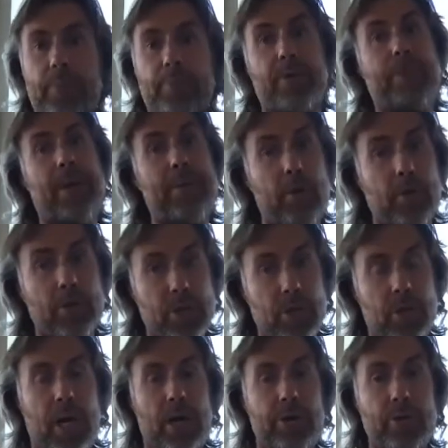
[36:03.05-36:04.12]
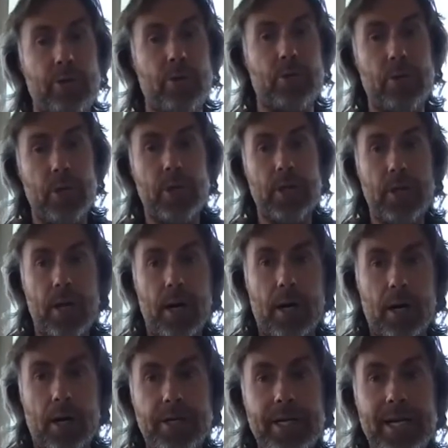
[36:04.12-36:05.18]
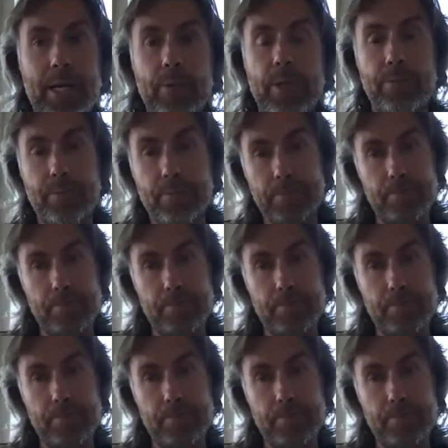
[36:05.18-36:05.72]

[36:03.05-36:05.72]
but maybe also how you are dealing with